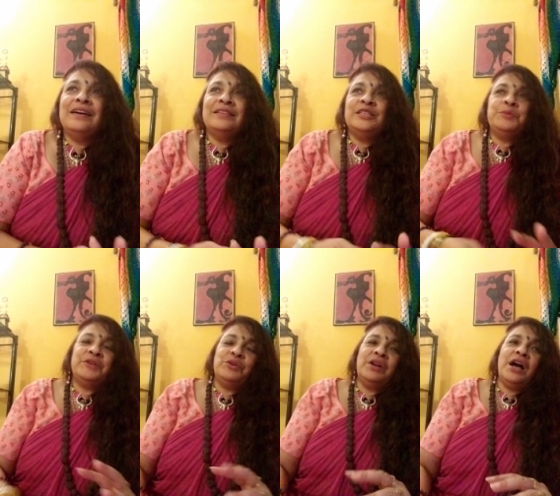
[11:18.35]
this
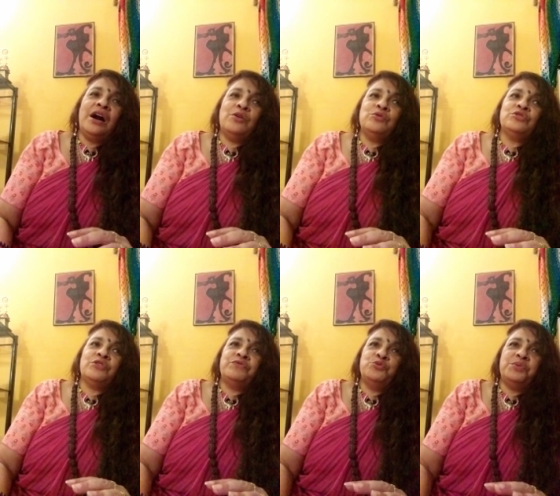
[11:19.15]
particular house
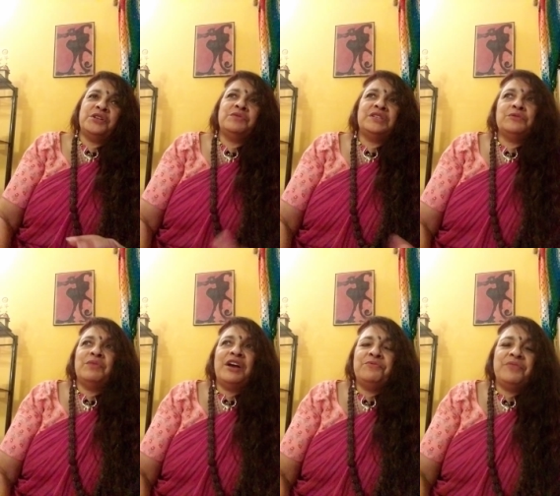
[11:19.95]
of Jupiter, which is
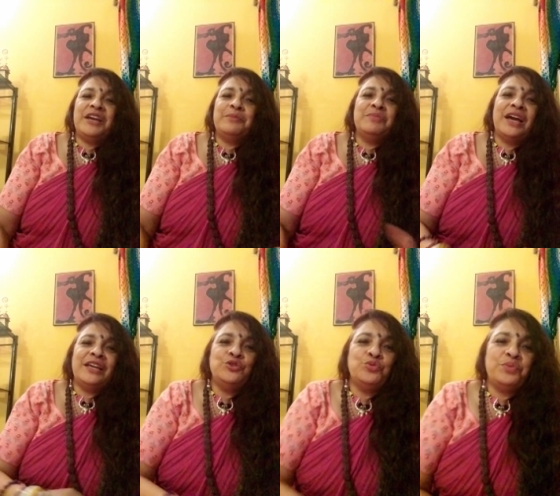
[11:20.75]

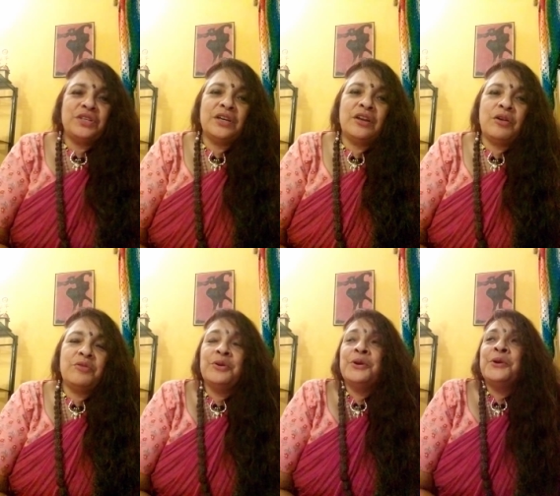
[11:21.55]
159
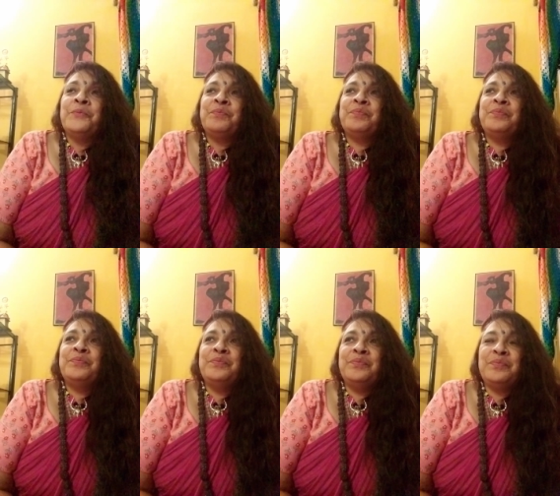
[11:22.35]
Jupiter,
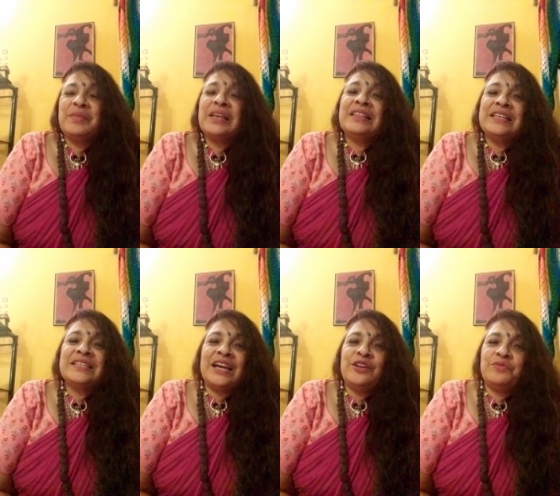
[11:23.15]
or this
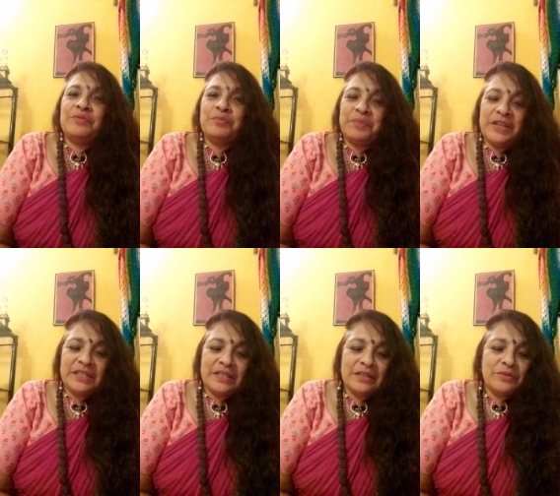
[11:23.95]
kind of
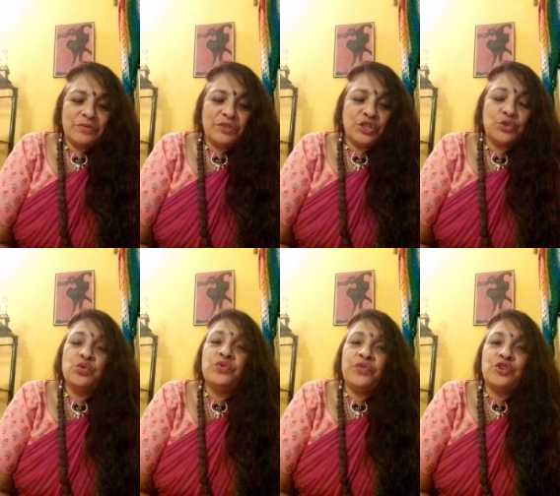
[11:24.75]
place, which is
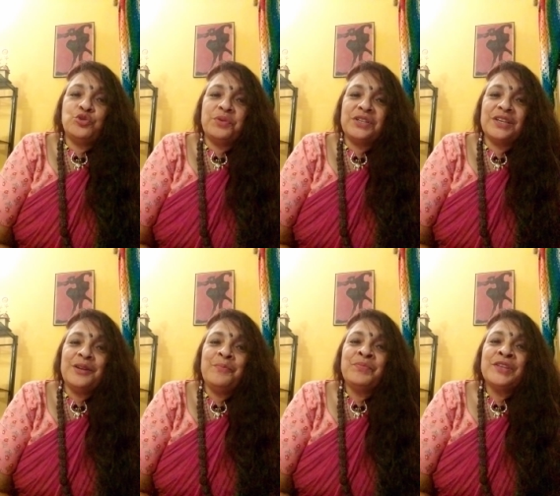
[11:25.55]
good for Jupiter.